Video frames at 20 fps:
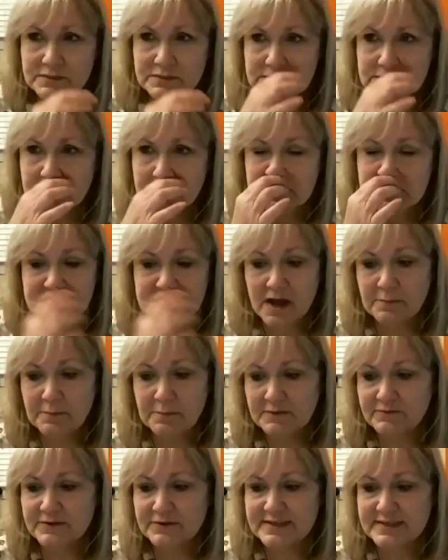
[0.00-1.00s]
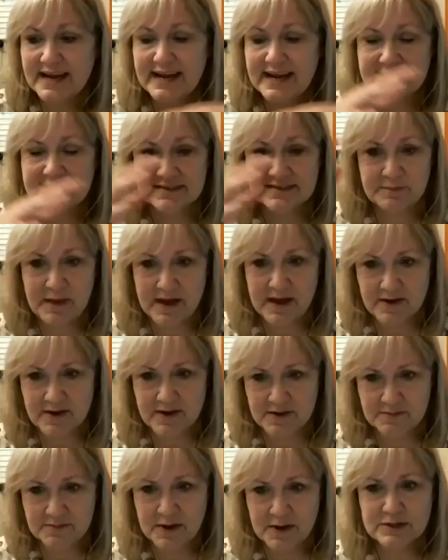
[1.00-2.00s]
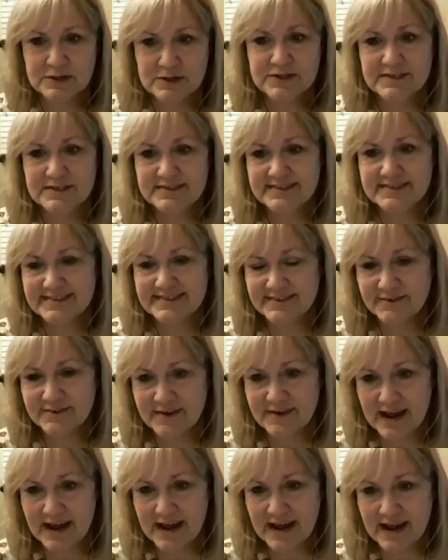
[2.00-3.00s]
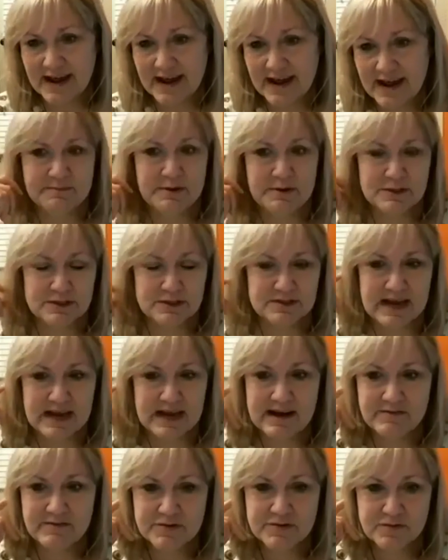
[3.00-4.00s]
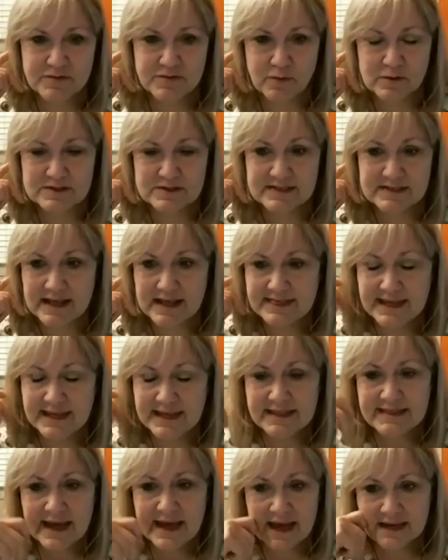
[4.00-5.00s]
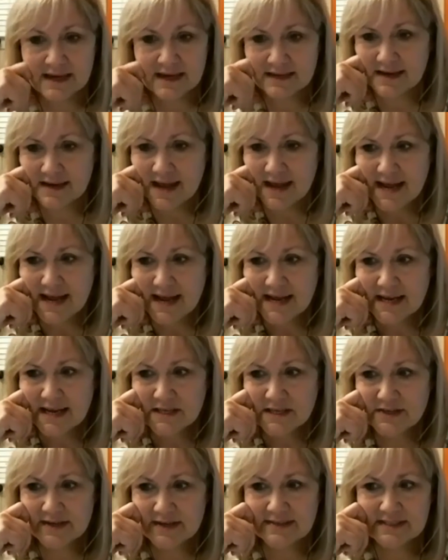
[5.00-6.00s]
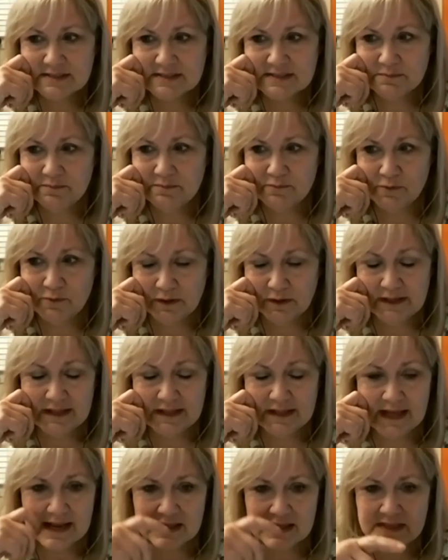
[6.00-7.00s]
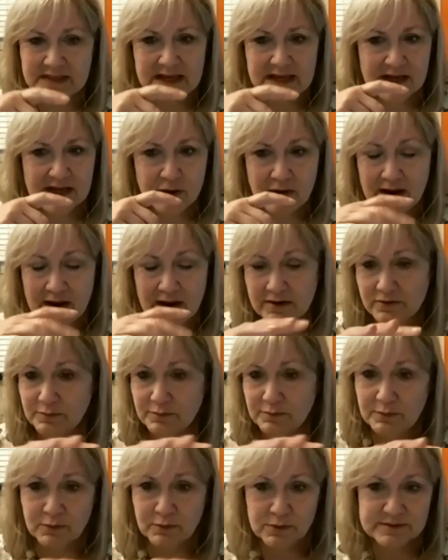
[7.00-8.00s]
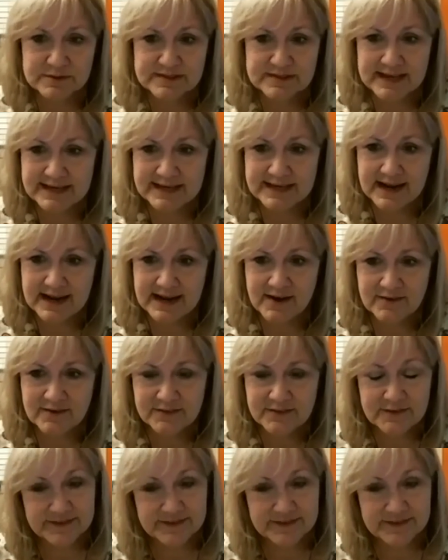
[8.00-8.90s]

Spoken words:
the topic for today is about emotions, navigating emotions after the divorce. And I think that just really, I I don't remember who said it now,